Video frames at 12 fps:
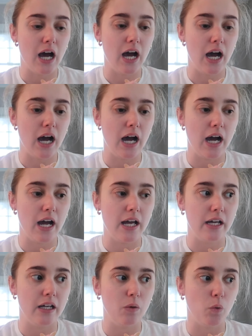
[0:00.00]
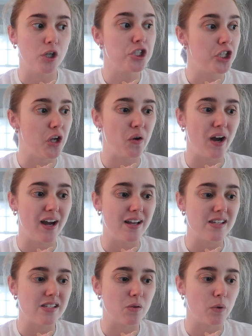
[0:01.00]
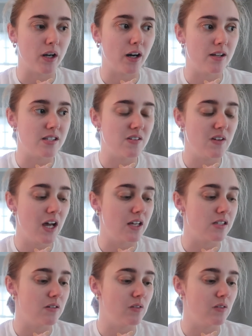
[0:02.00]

I want to show you guys what I got at CVS,